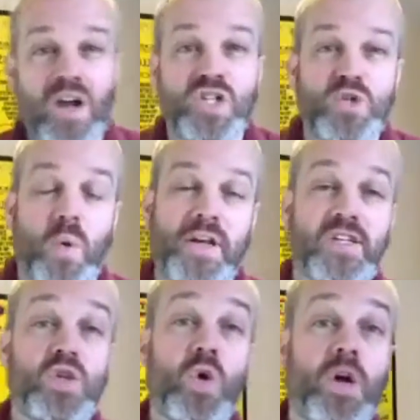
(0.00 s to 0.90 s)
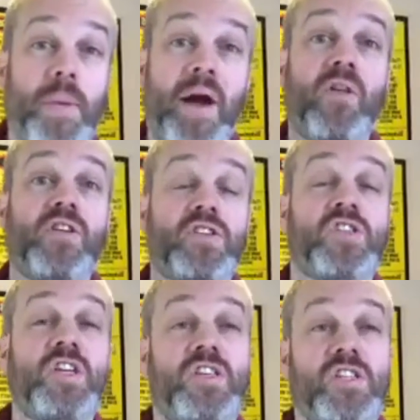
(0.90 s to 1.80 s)
just wanted to talk about the
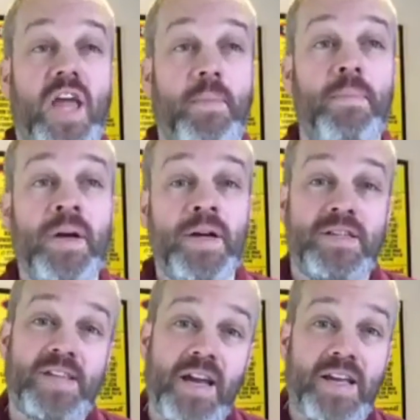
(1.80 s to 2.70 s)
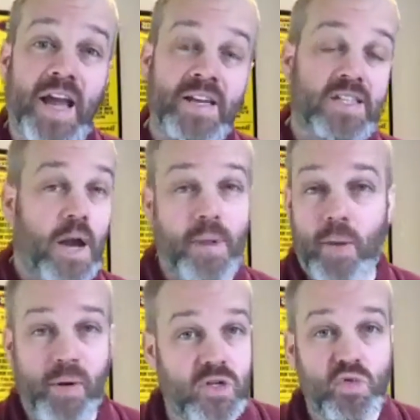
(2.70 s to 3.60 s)
CCM day again. It's coming
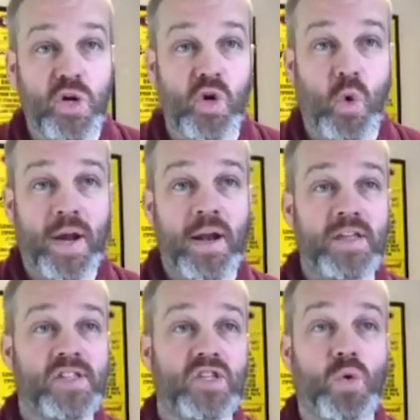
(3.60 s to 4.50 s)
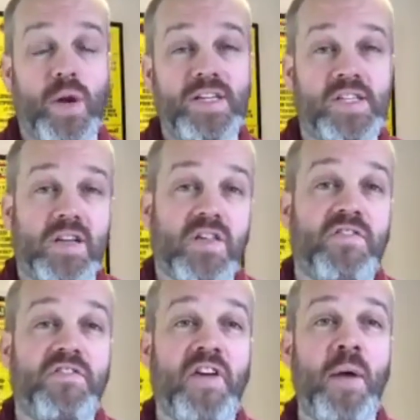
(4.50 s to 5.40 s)
up on us real quickly. It's the 26th of
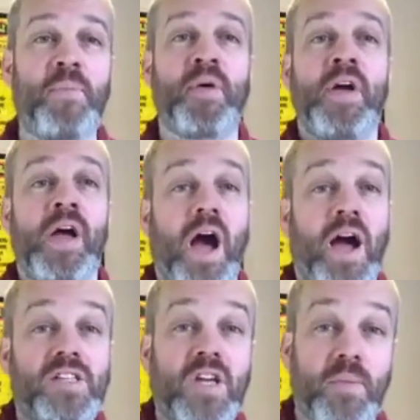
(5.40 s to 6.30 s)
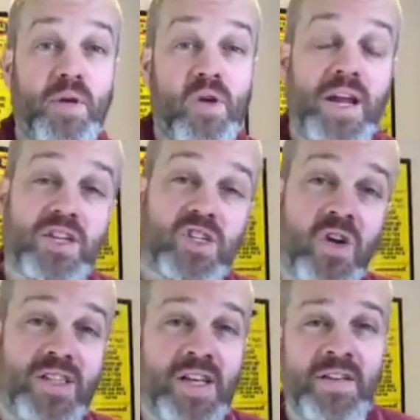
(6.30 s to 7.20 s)
Feb. It's going to be really
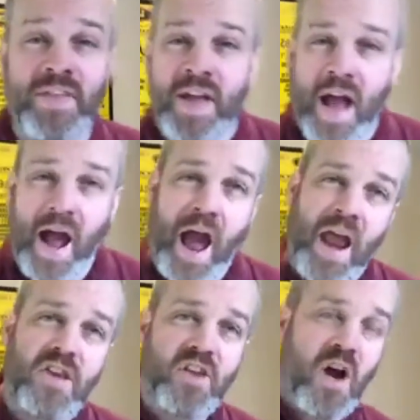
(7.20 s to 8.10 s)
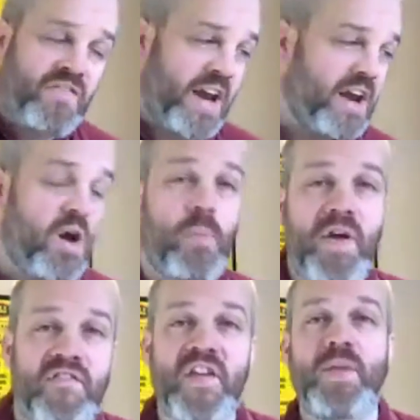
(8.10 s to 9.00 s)
exciting. And I've had a little bit
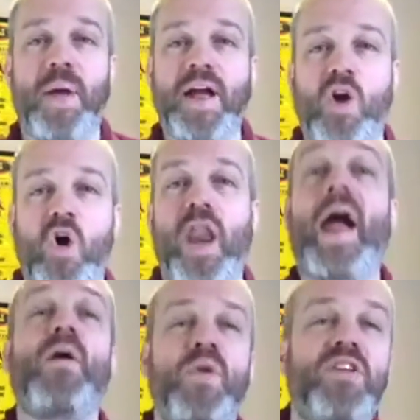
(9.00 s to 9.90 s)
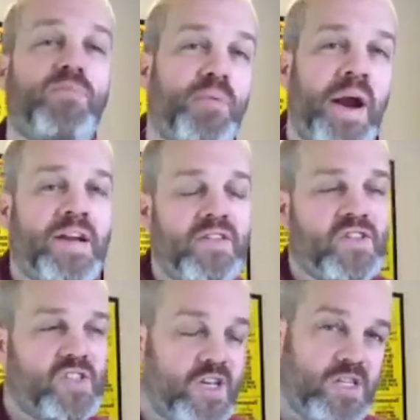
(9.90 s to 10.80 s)
of feedback on how we have branded the
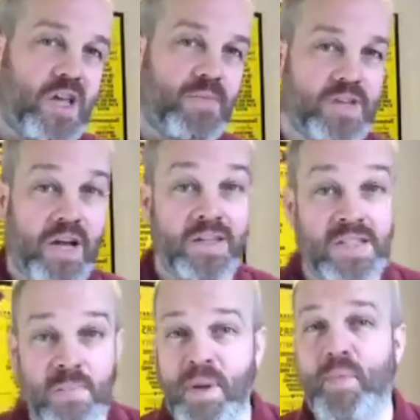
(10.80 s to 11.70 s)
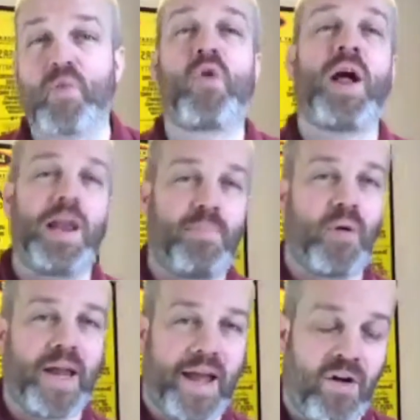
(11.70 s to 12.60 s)
CCM day. And some people rightly
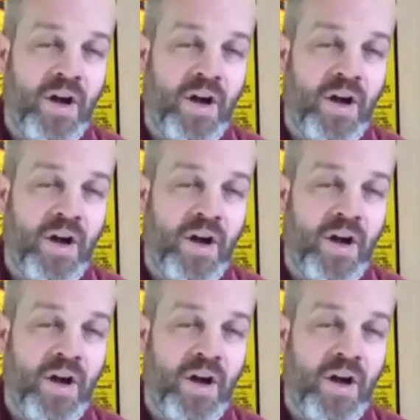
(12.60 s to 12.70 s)
pointing out